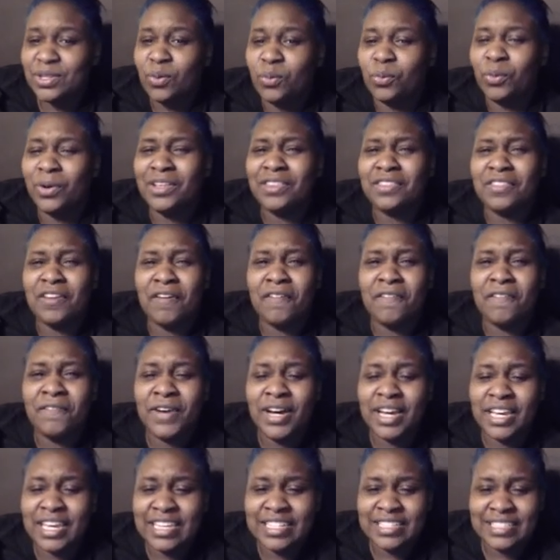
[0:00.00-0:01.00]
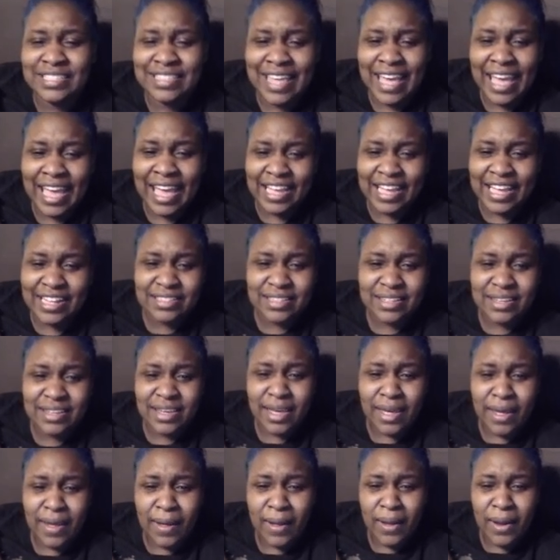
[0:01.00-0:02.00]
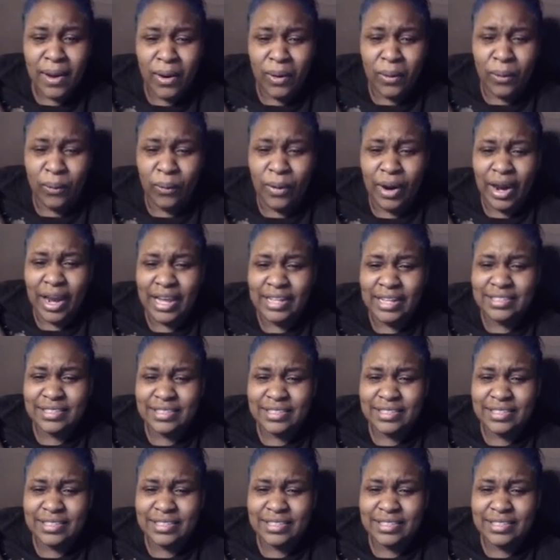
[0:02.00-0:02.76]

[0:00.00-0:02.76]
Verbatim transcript: What the fuck is that? What?